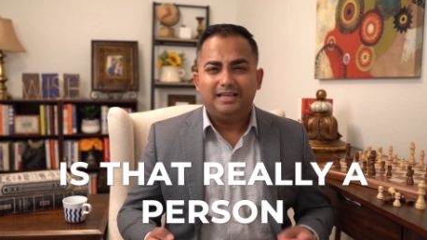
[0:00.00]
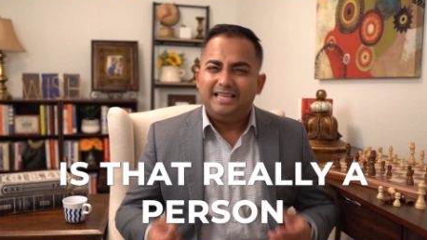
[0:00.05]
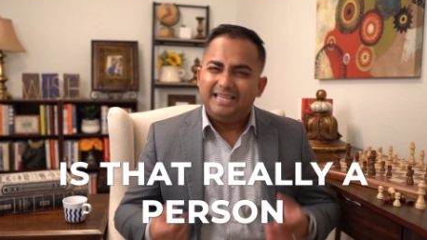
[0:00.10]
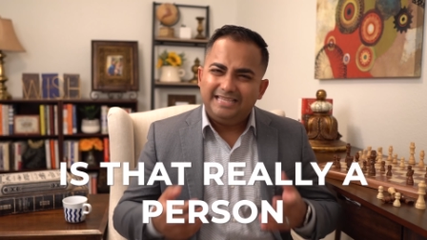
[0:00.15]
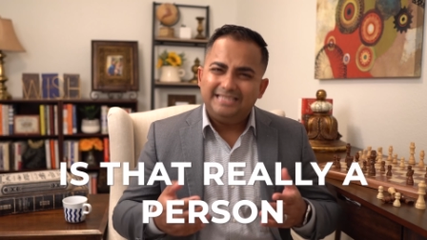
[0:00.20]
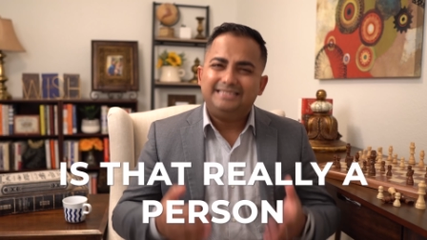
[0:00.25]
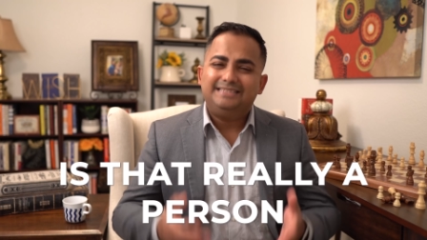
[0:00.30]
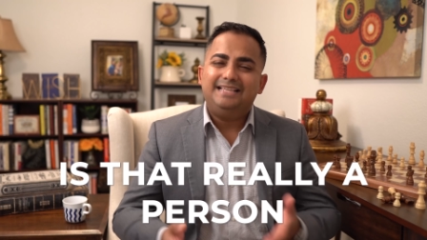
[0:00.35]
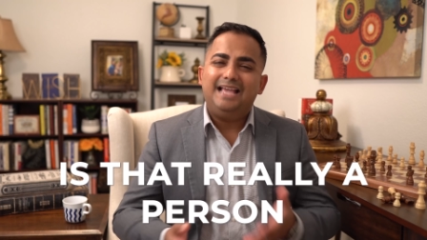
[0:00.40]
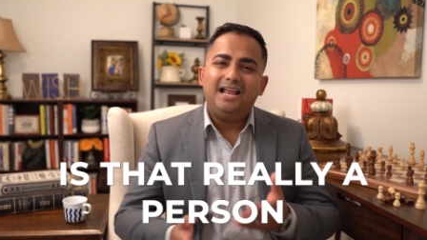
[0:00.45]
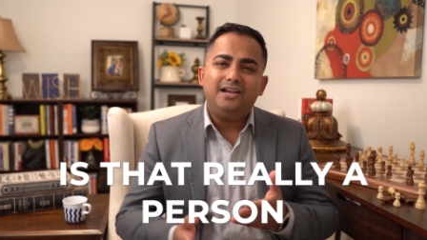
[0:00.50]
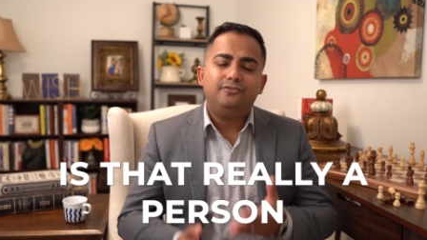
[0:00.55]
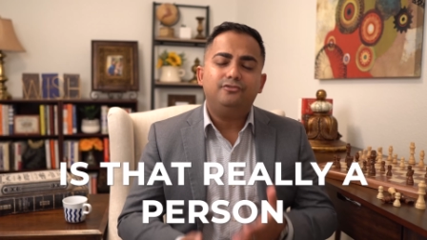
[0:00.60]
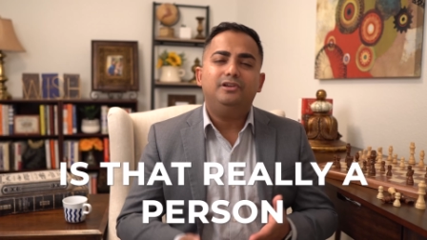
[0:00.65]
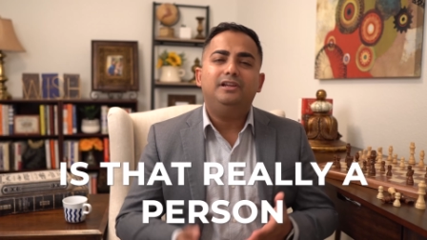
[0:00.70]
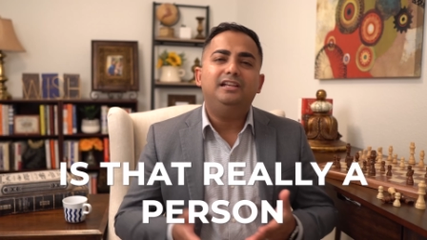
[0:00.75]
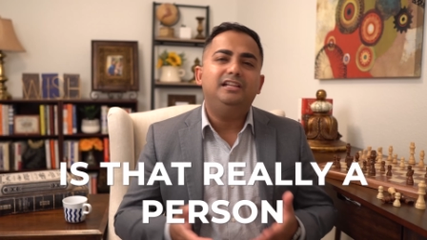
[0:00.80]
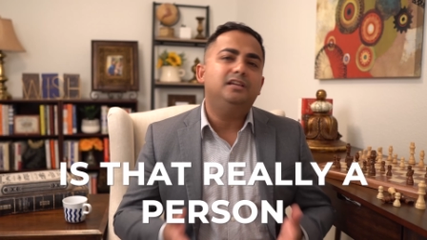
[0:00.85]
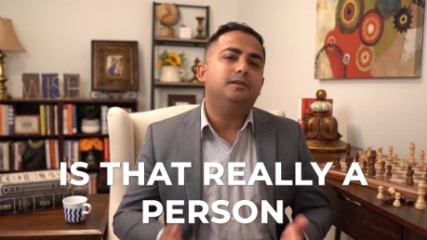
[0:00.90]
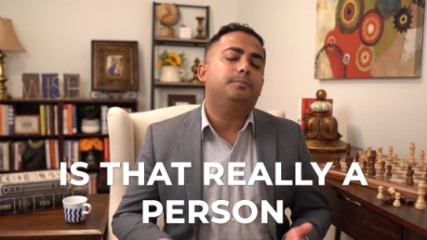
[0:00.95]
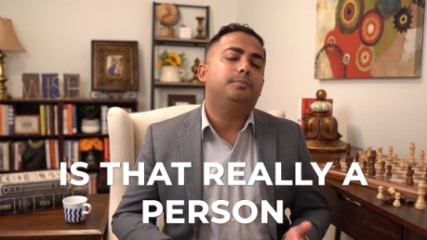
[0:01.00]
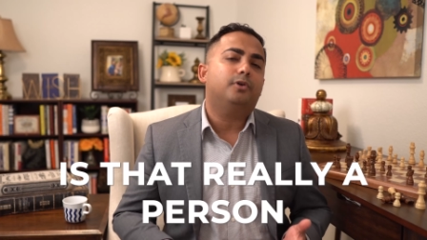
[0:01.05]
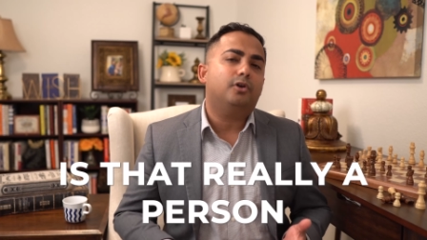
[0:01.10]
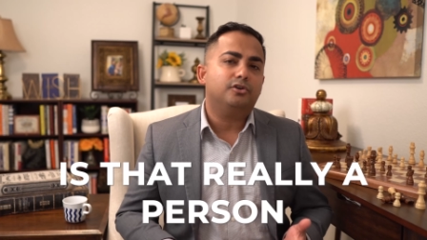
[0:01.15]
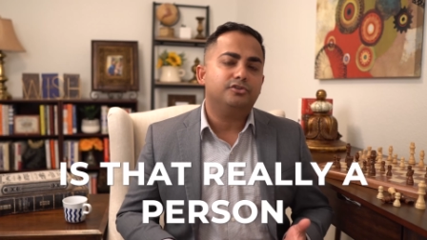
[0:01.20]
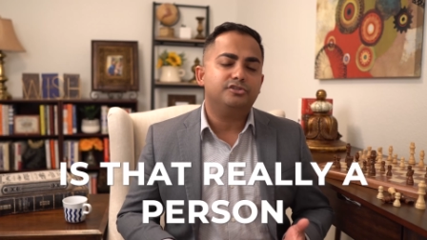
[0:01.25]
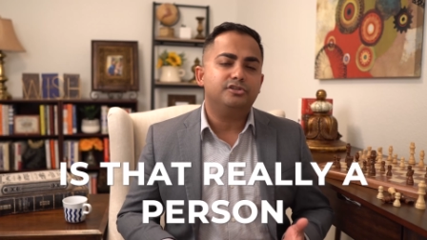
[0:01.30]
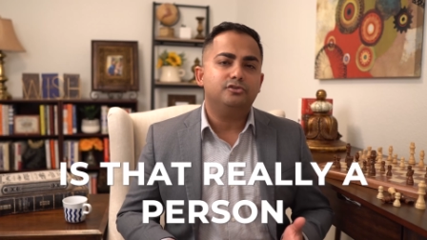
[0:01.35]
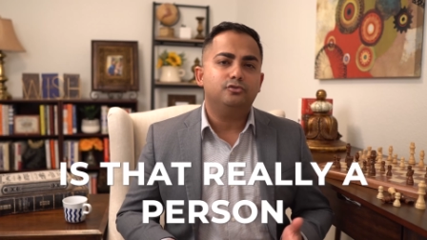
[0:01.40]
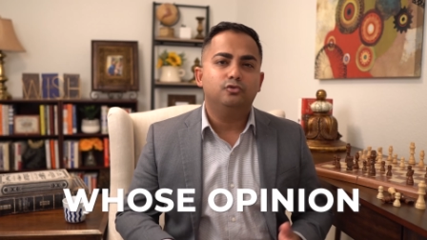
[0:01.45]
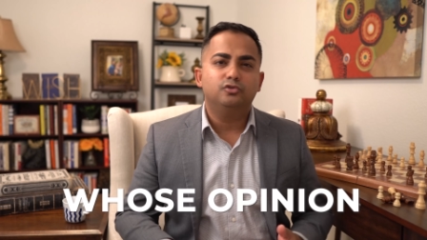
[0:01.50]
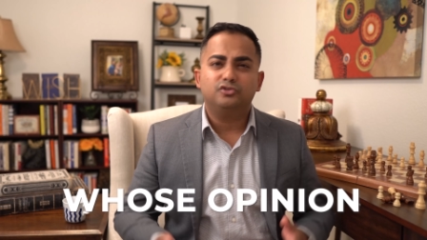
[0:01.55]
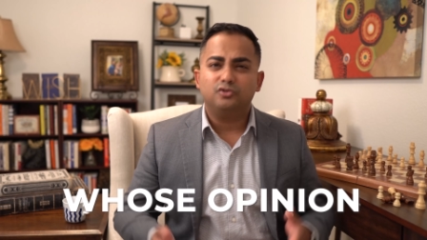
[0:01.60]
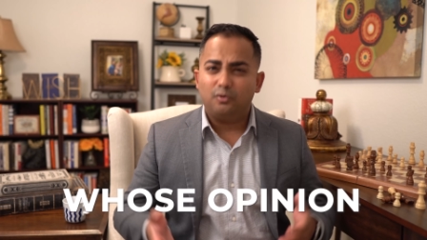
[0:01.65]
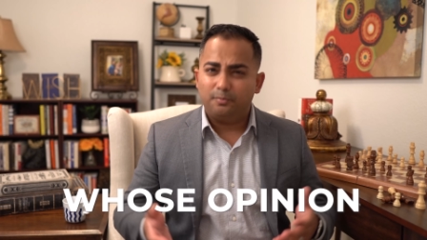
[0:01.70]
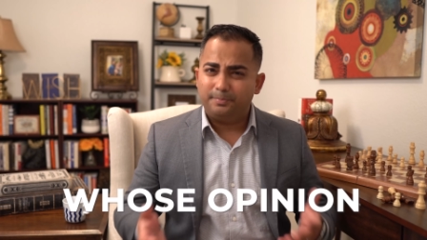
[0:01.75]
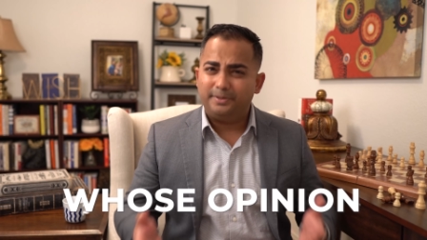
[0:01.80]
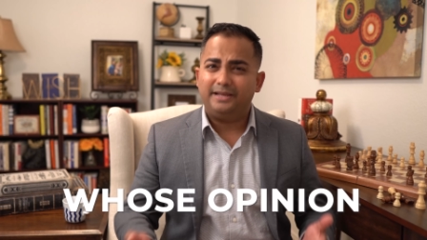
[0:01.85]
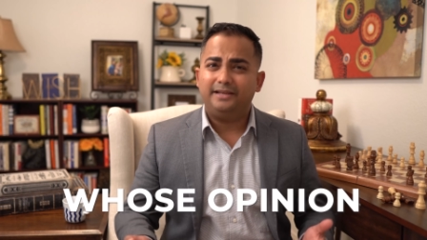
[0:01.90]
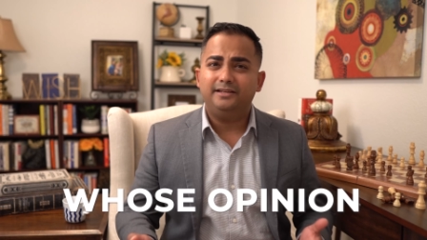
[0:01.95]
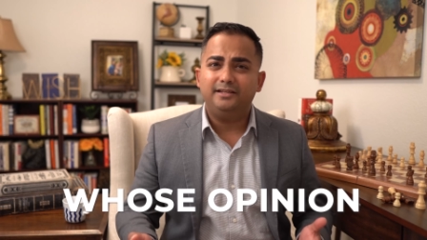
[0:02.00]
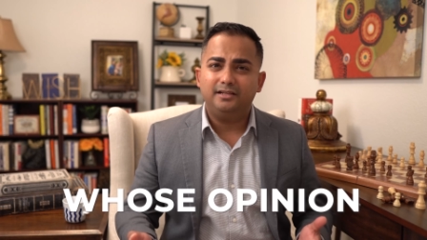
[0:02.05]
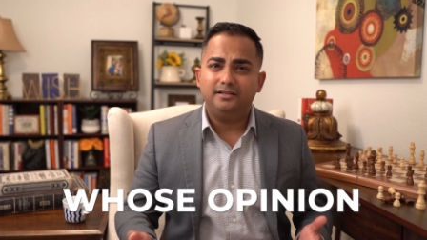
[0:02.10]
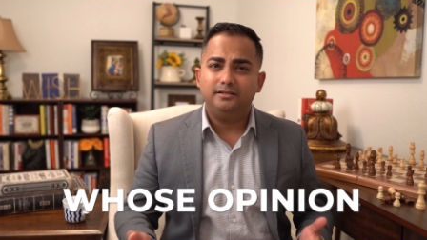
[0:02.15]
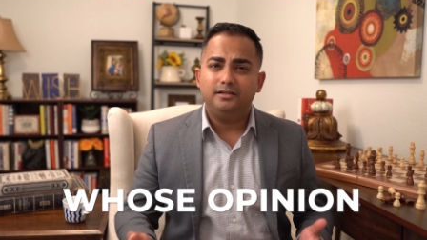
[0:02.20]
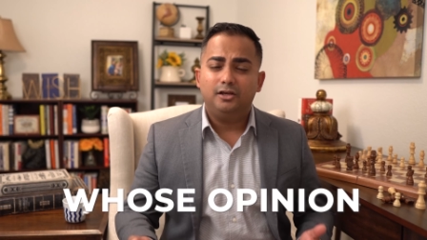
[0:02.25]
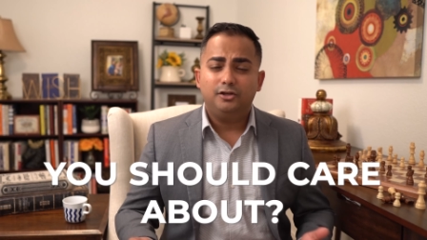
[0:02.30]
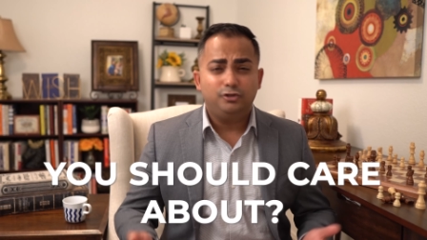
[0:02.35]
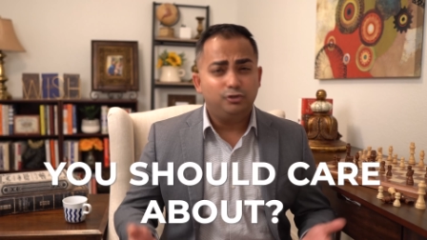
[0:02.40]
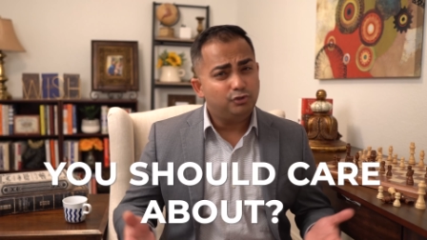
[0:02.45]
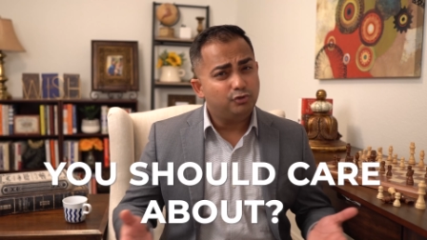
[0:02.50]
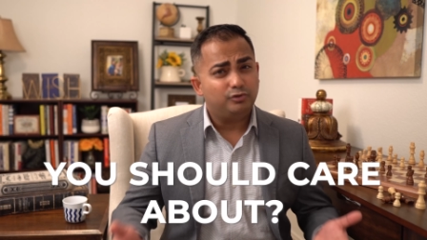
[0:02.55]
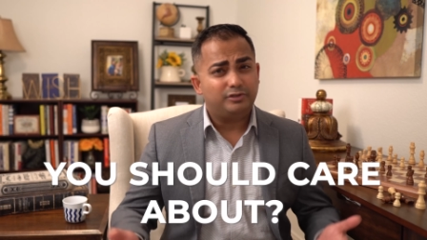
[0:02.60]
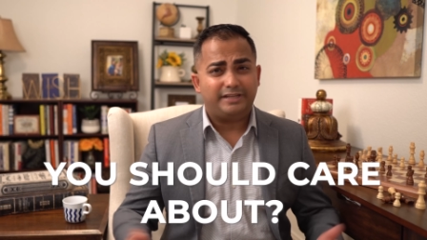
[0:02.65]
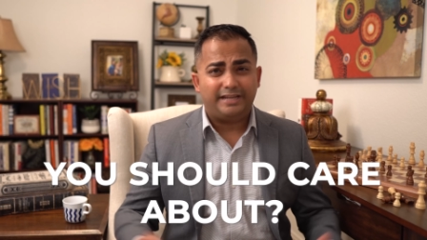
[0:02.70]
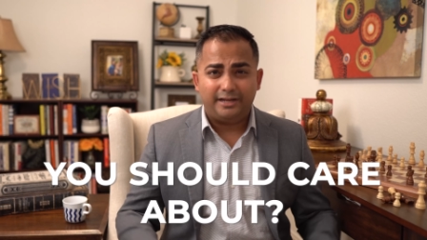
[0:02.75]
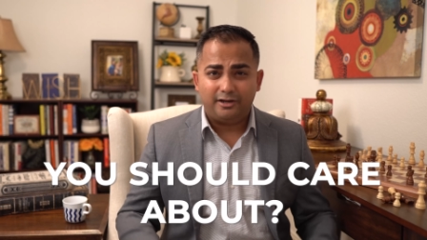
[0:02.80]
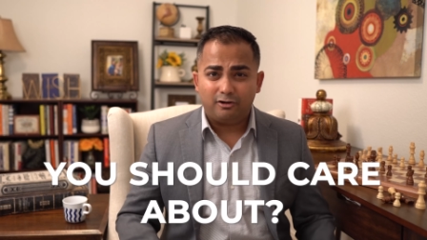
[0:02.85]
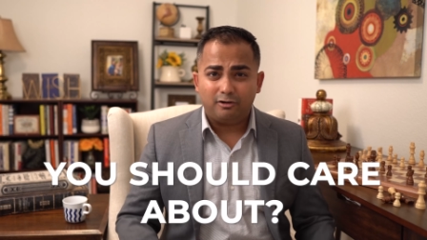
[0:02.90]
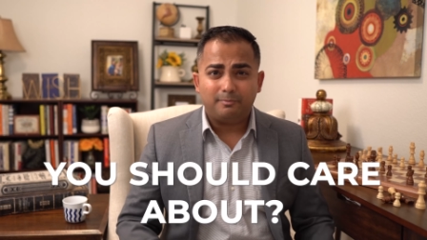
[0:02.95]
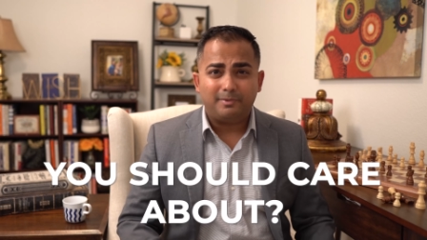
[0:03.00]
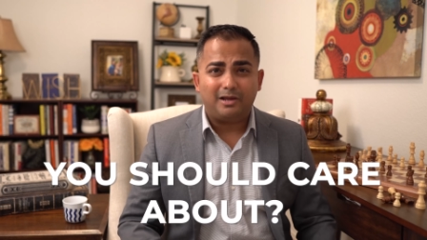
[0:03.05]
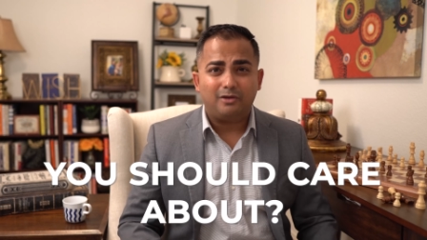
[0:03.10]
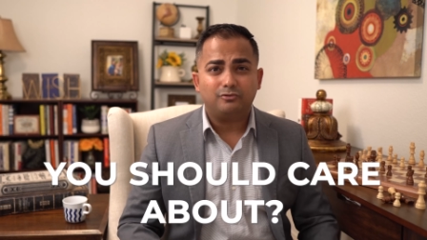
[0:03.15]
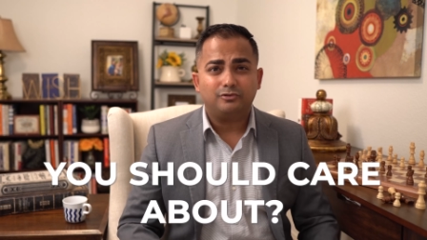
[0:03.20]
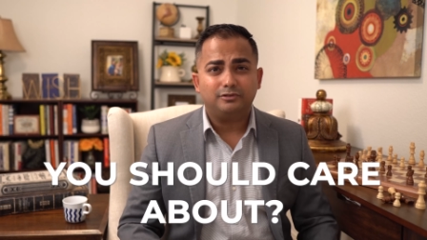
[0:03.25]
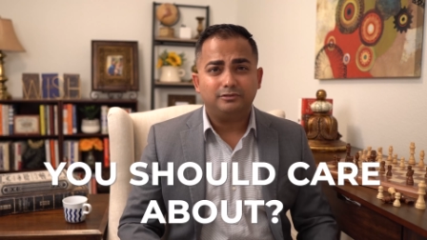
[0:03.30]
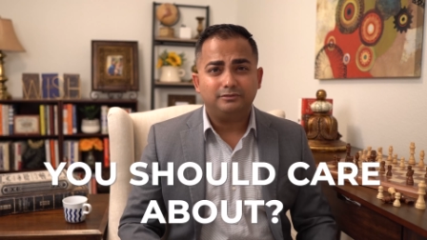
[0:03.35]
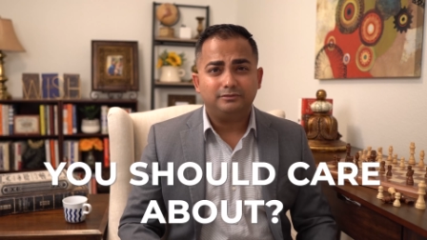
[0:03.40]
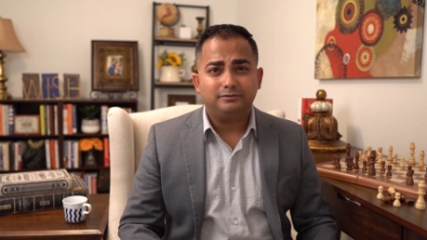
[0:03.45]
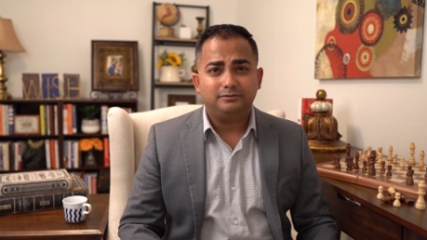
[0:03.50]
is that really a person whose opinion you should care about?